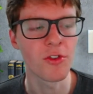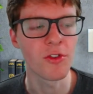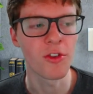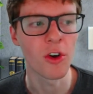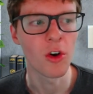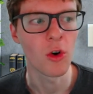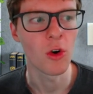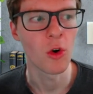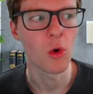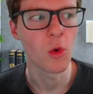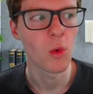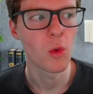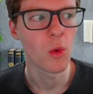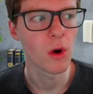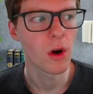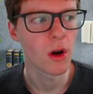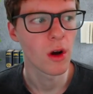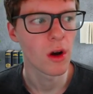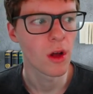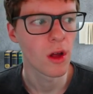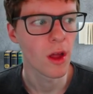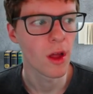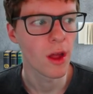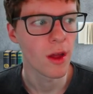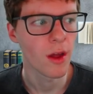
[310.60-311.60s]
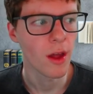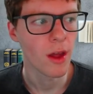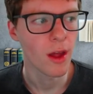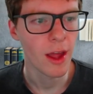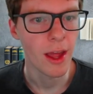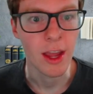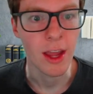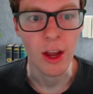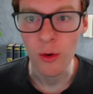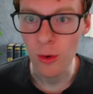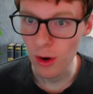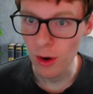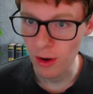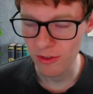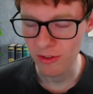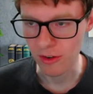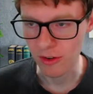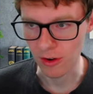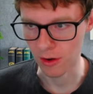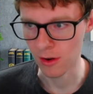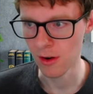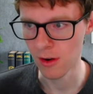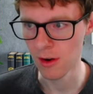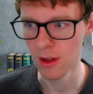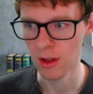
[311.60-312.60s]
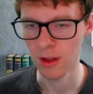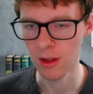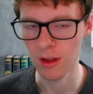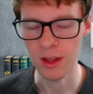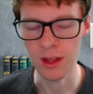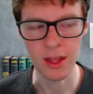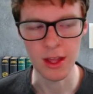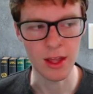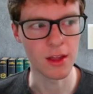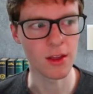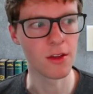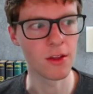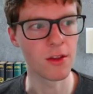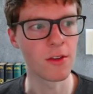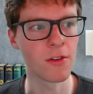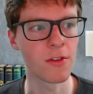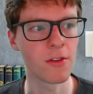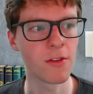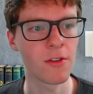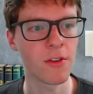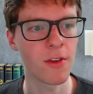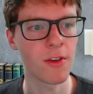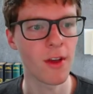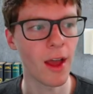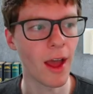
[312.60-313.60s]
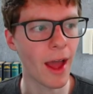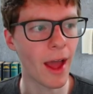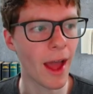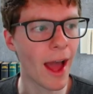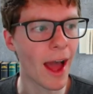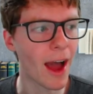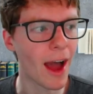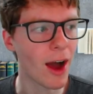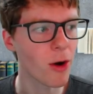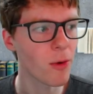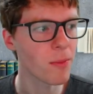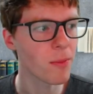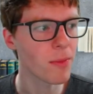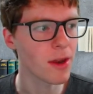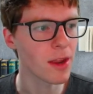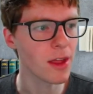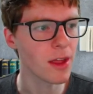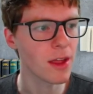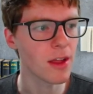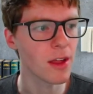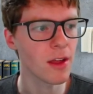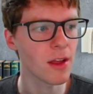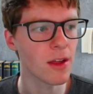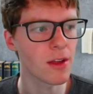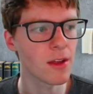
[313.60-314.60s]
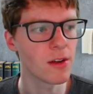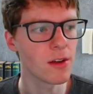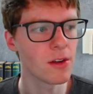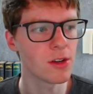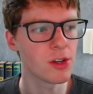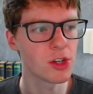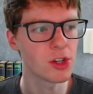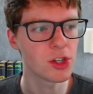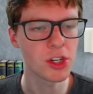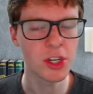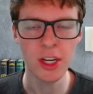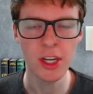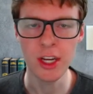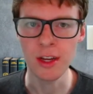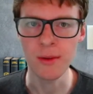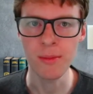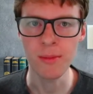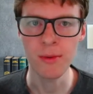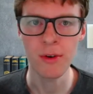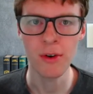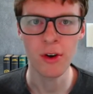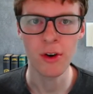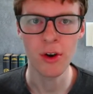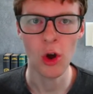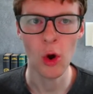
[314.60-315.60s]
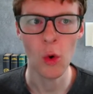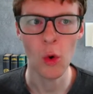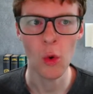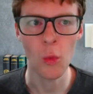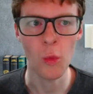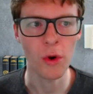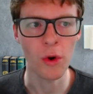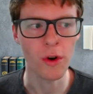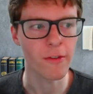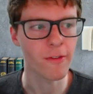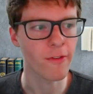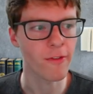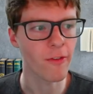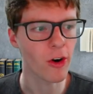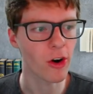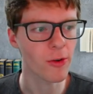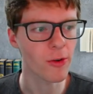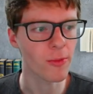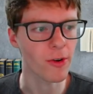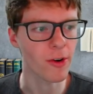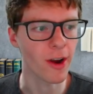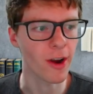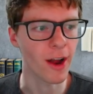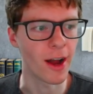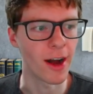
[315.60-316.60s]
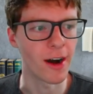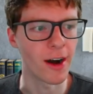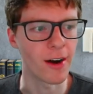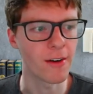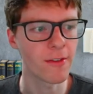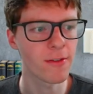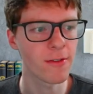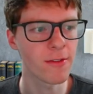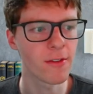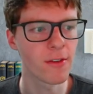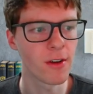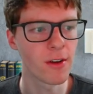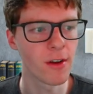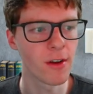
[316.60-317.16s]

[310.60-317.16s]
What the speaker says: So a question is, how many sheep would a farmer have